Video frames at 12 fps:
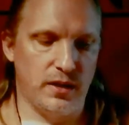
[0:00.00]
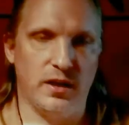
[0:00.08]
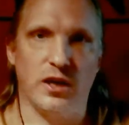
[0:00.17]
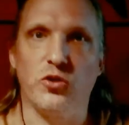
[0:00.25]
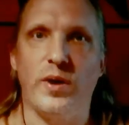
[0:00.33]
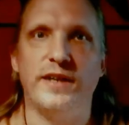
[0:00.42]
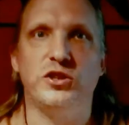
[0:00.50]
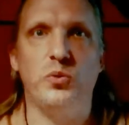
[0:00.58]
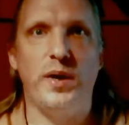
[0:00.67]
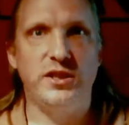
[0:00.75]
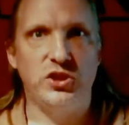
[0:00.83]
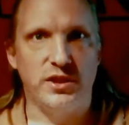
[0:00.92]
A
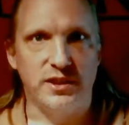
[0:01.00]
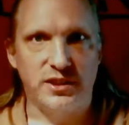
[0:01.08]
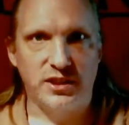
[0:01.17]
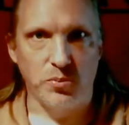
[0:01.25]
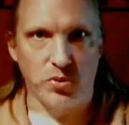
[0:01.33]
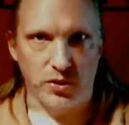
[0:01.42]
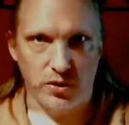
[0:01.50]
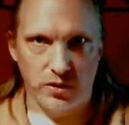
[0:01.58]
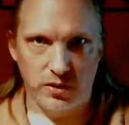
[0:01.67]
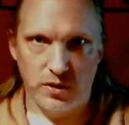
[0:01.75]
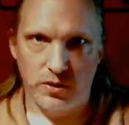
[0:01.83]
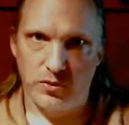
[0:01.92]
graduation is similar.
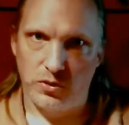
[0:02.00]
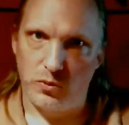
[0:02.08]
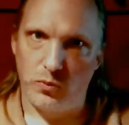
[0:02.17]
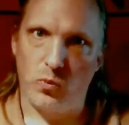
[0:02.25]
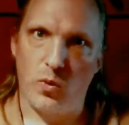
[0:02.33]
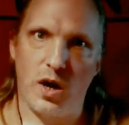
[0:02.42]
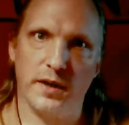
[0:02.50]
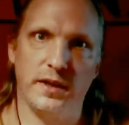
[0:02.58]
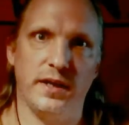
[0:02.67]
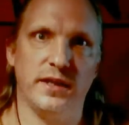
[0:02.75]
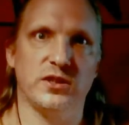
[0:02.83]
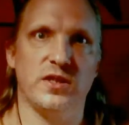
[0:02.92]
You walk
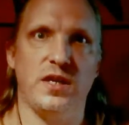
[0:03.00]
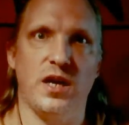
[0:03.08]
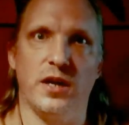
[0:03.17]
in as the